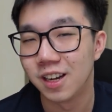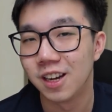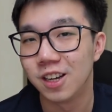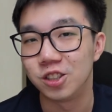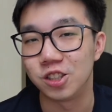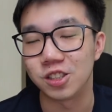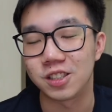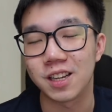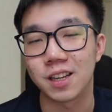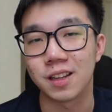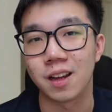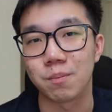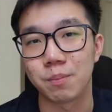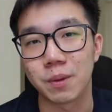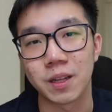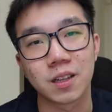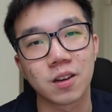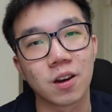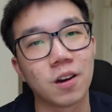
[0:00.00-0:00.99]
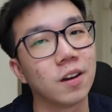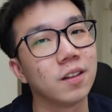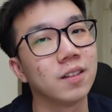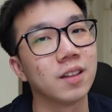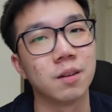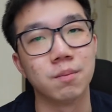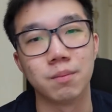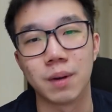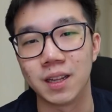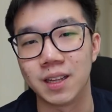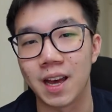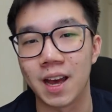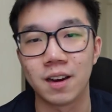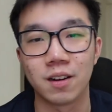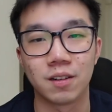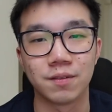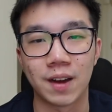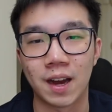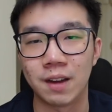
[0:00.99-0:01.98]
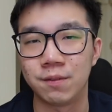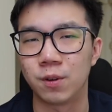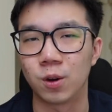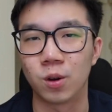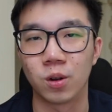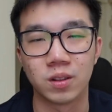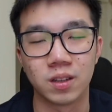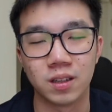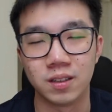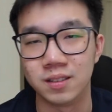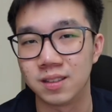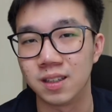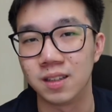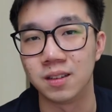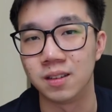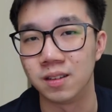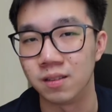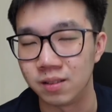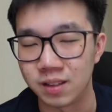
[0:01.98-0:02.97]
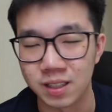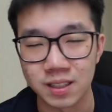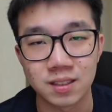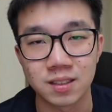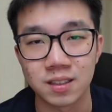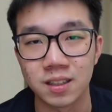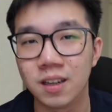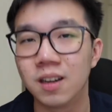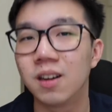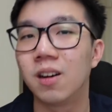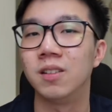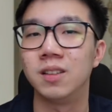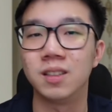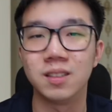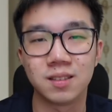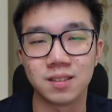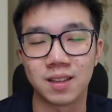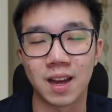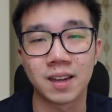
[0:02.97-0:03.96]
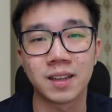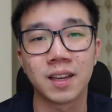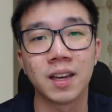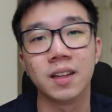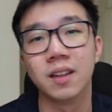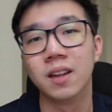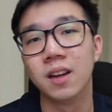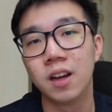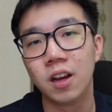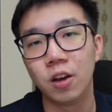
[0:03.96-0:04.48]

She said that Bitcoin by the end of, I've forgotten, is it this year or this decade,